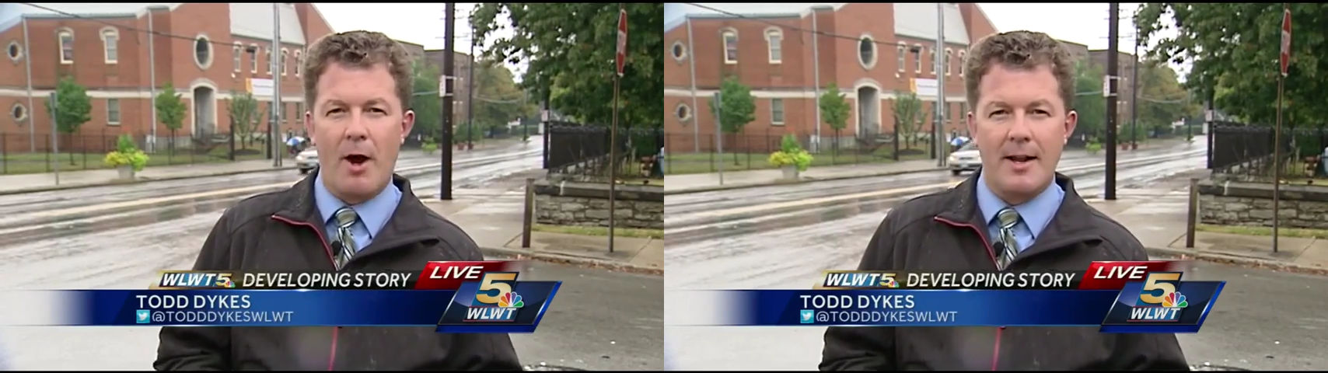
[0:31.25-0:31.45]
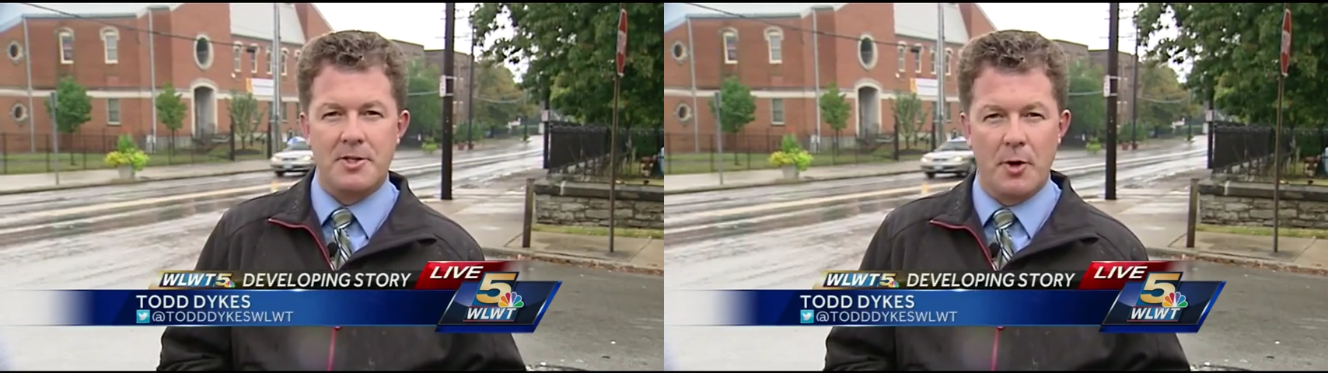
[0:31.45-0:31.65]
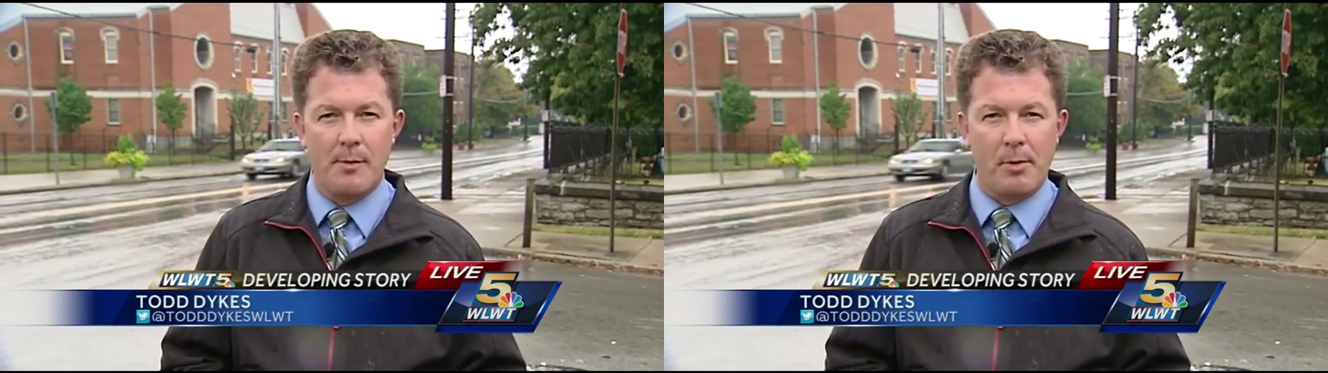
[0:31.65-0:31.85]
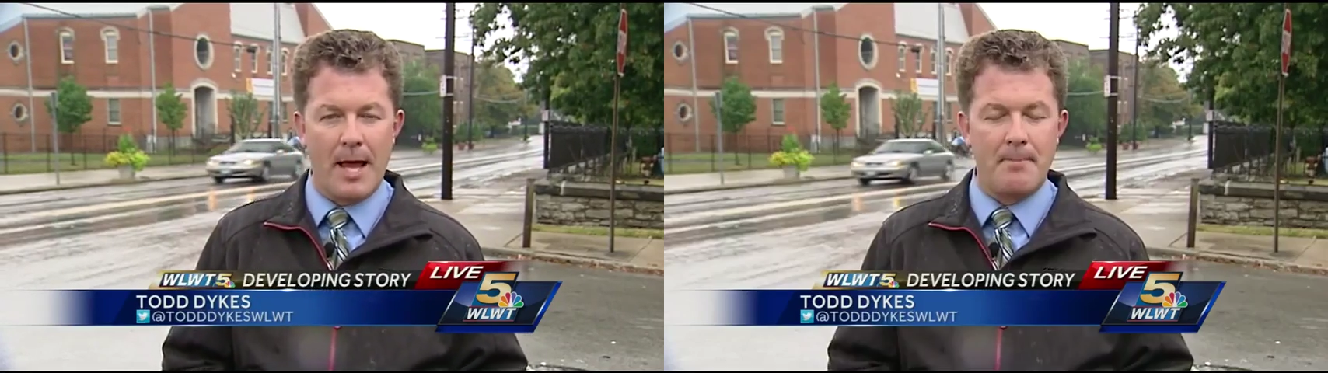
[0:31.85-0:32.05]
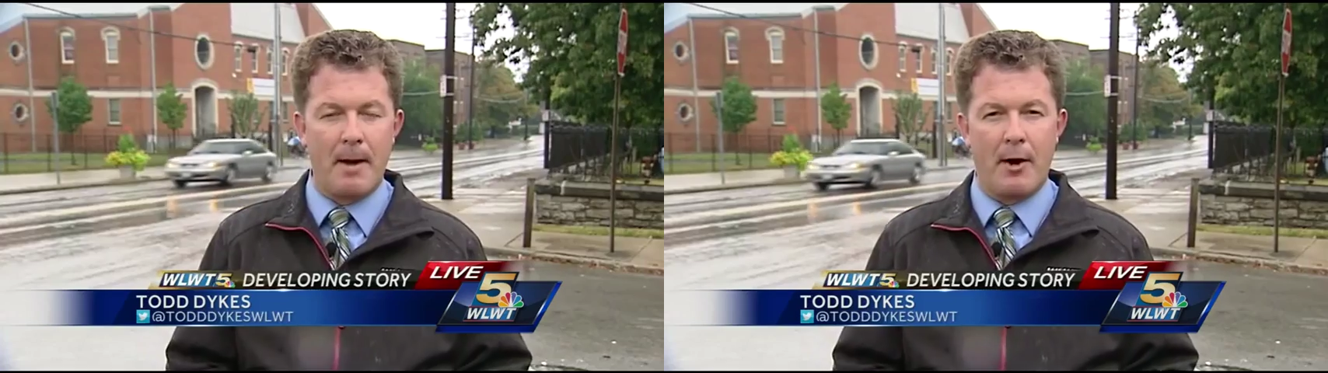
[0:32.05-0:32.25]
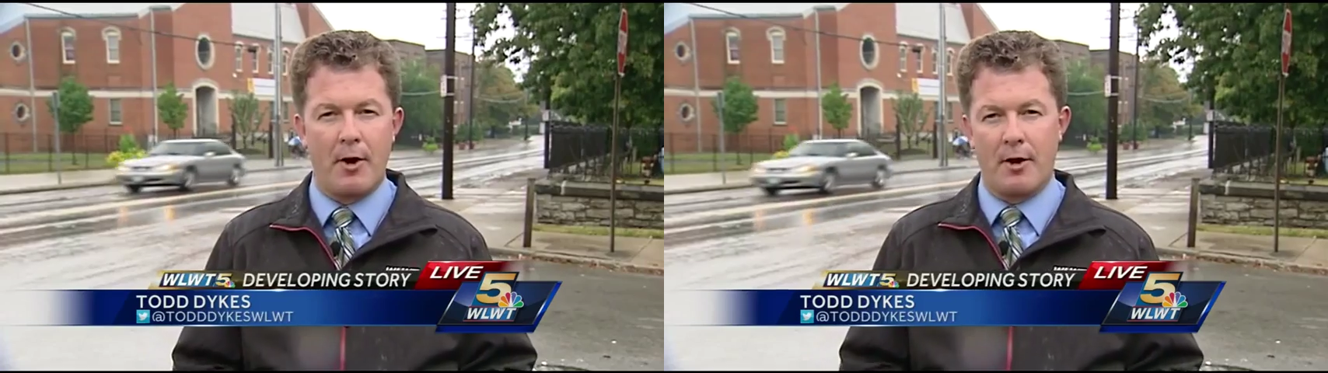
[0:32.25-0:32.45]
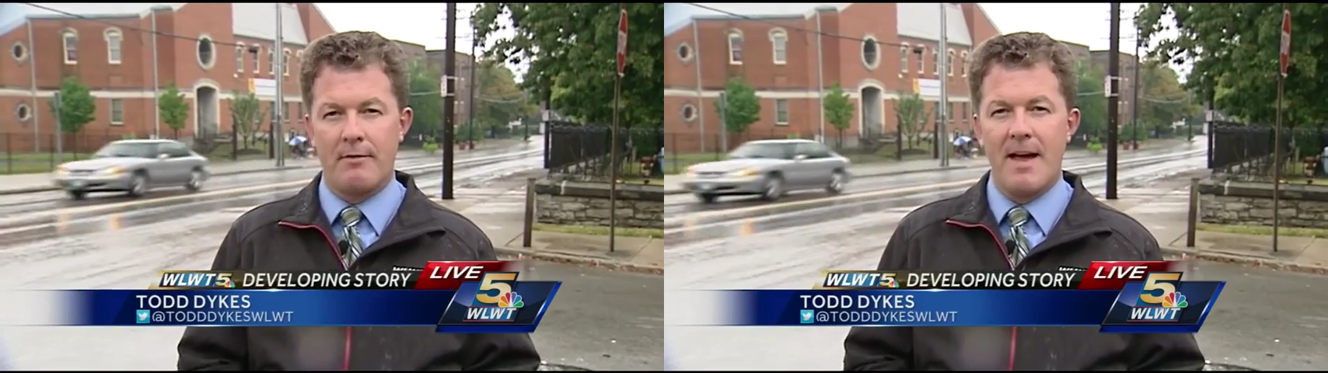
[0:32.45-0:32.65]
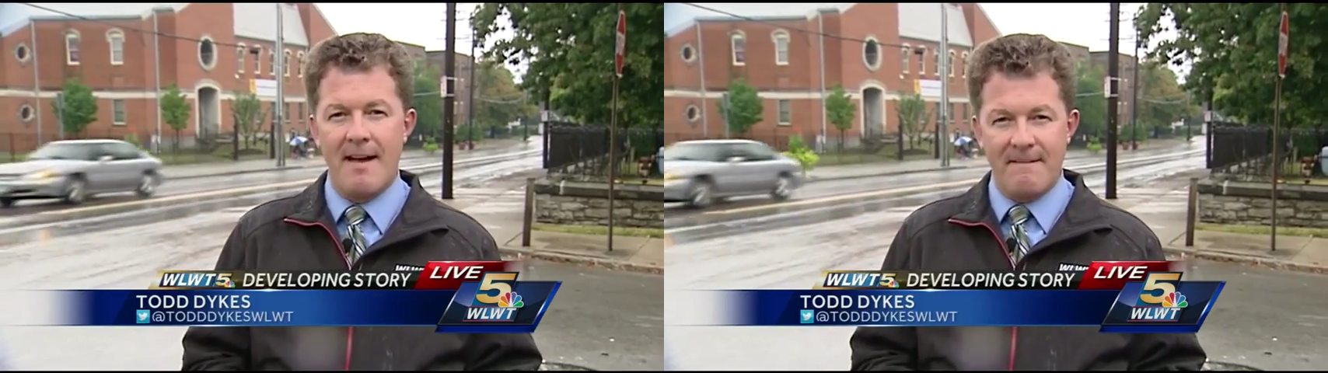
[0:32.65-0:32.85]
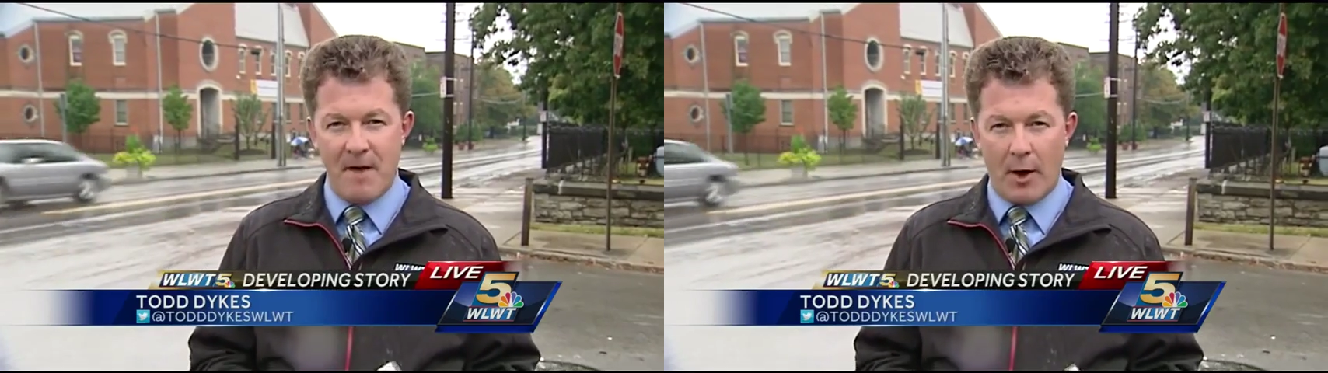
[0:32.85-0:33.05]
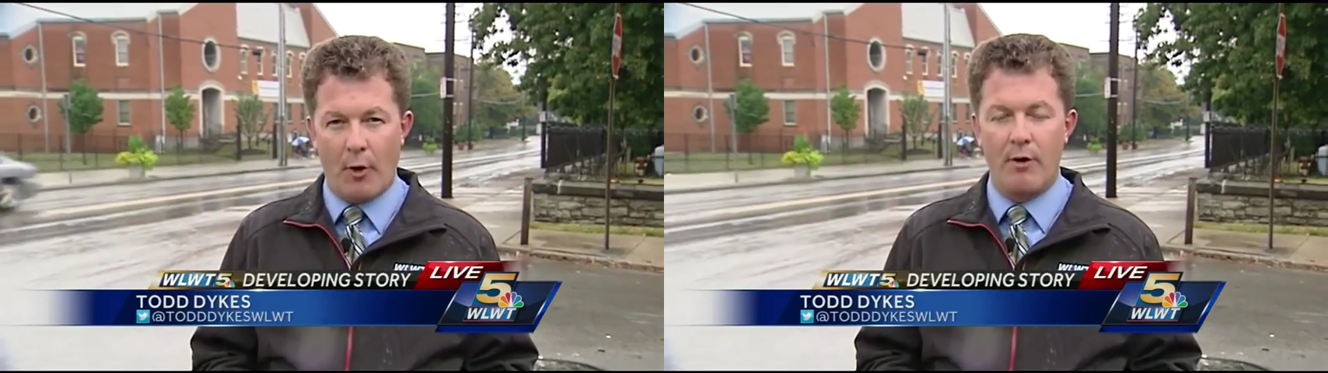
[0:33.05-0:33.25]
try to strip Planned Parenthood of
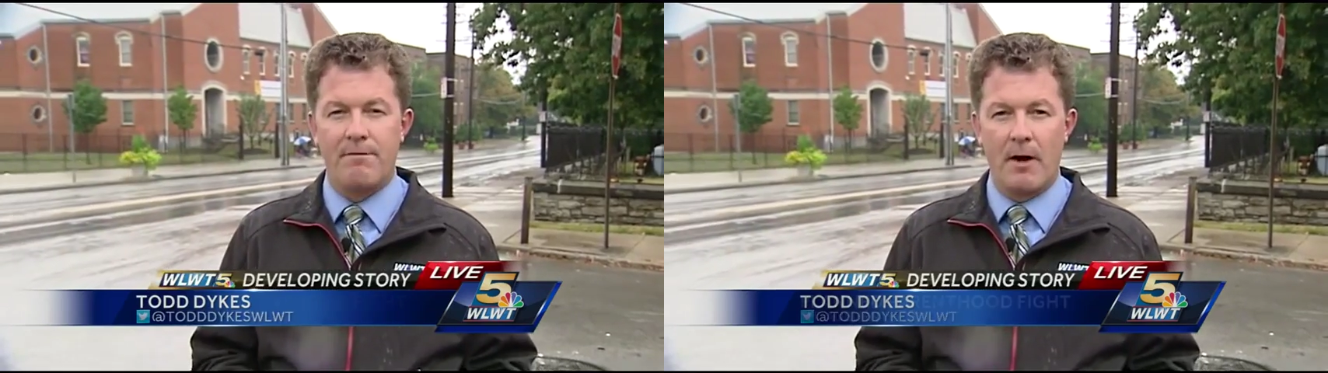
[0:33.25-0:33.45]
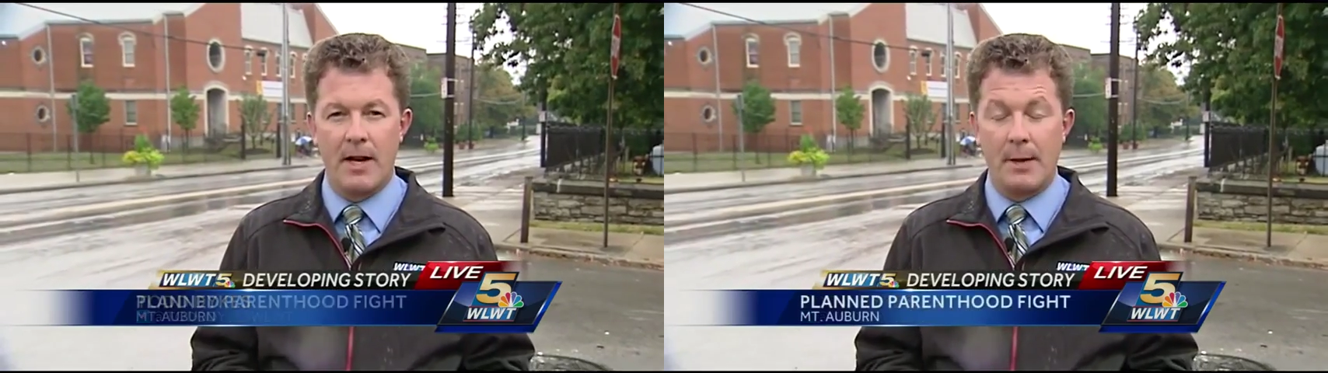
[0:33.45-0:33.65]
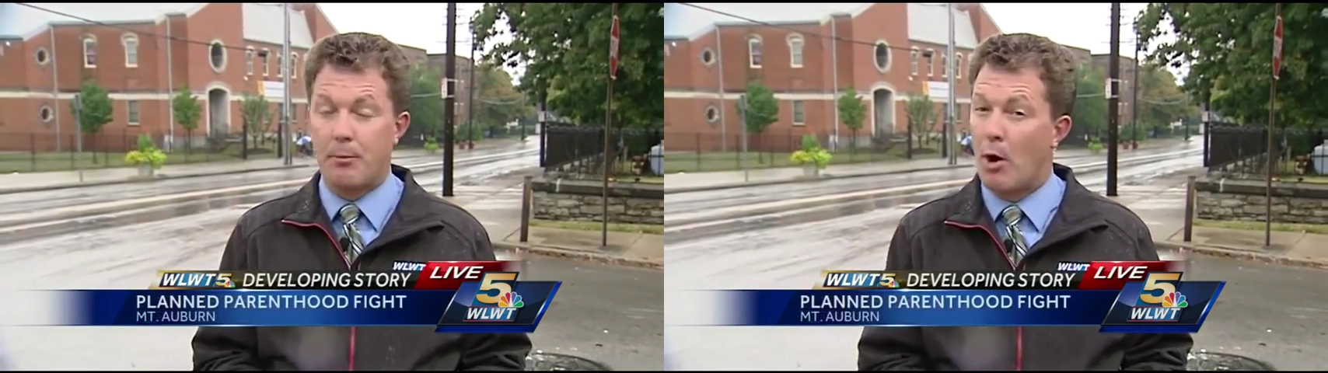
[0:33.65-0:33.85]
federal funding,